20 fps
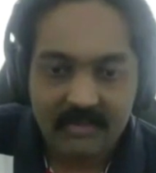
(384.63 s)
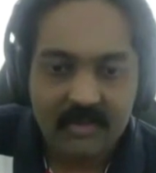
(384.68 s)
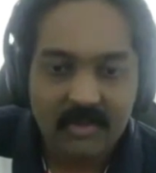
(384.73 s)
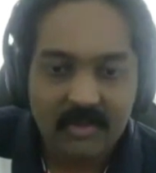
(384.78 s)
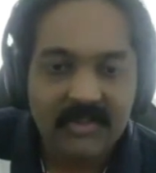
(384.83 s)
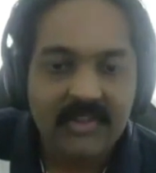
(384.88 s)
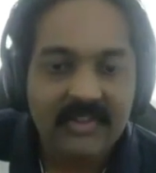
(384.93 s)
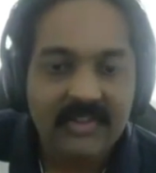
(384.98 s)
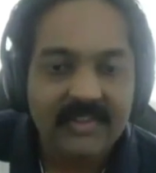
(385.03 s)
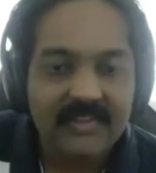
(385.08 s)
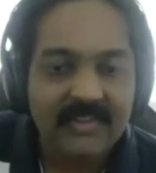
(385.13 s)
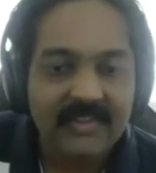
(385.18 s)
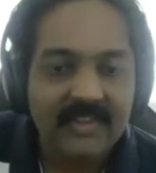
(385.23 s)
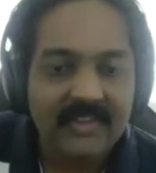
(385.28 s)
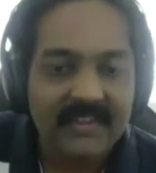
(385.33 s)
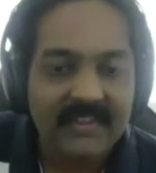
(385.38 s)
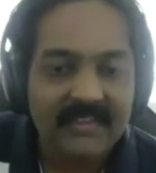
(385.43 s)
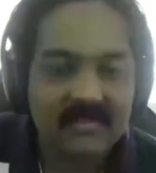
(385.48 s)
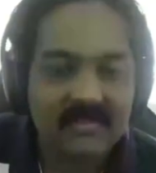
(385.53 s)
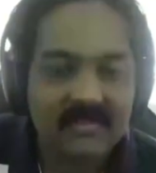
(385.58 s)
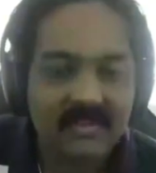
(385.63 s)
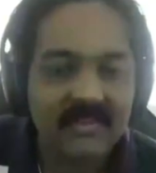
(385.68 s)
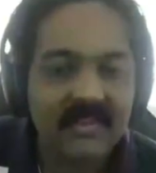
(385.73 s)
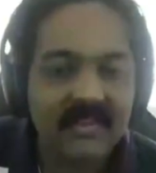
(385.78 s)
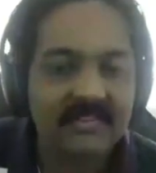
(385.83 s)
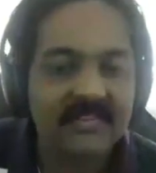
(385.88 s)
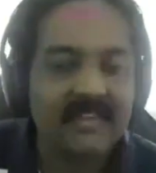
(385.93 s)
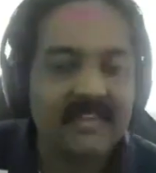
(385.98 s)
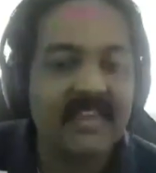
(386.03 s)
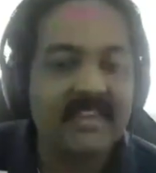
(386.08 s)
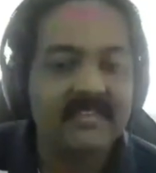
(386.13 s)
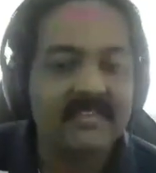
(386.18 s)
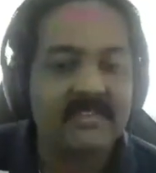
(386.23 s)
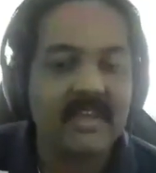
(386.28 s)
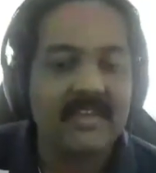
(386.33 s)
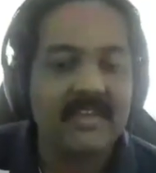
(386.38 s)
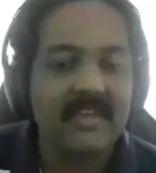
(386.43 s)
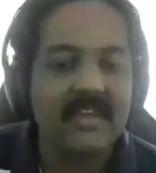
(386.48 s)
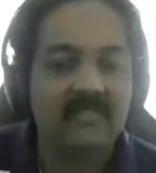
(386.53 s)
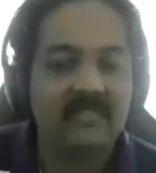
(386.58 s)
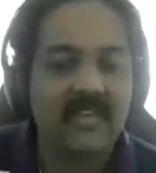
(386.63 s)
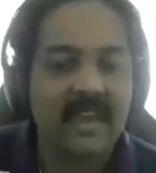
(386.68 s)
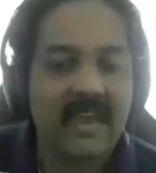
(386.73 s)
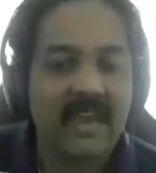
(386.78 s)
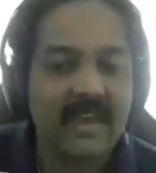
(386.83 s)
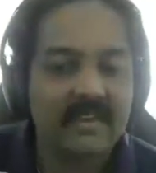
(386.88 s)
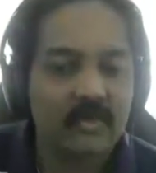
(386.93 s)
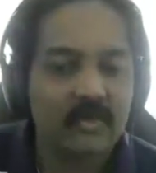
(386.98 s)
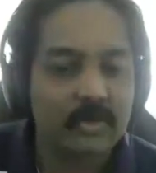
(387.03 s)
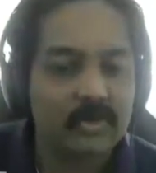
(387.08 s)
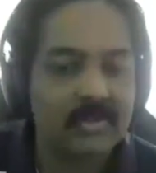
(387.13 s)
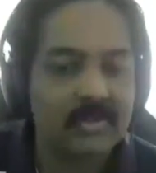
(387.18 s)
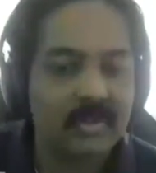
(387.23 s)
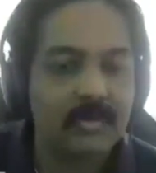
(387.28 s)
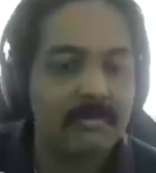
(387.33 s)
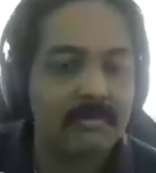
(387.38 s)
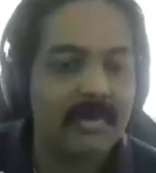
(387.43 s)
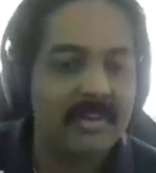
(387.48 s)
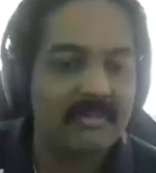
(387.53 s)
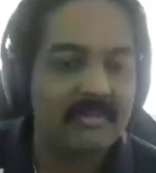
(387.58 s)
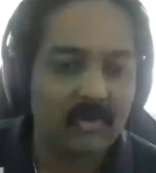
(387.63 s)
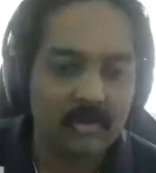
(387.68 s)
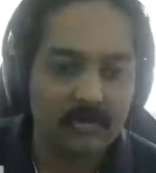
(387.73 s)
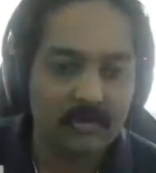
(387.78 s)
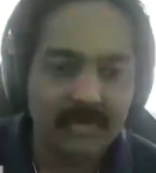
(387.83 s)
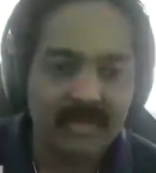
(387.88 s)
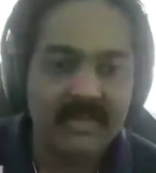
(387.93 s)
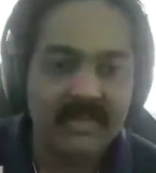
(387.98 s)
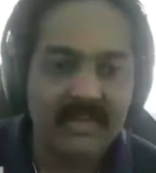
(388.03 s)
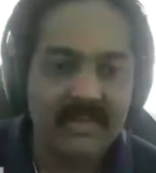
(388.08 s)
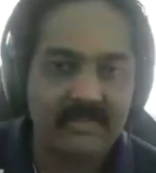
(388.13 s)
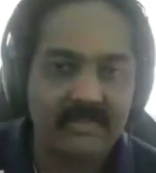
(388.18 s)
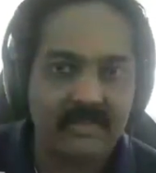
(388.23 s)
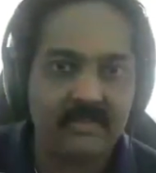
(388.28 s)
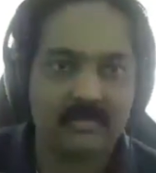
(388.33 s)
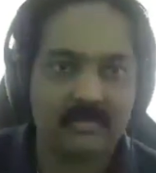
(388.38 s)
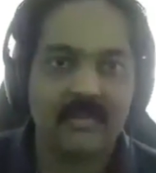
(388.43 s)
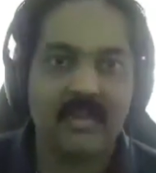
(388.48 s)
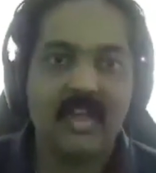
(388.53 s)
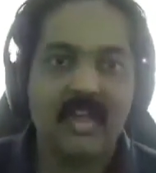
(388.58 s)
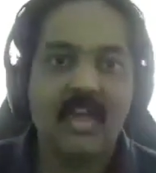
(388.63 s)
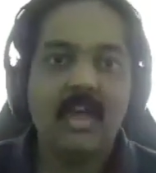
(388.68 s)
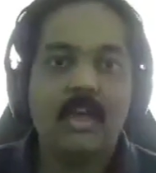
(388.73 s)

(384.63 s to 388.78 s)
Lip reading: So the next target we had was the memory footprint as such.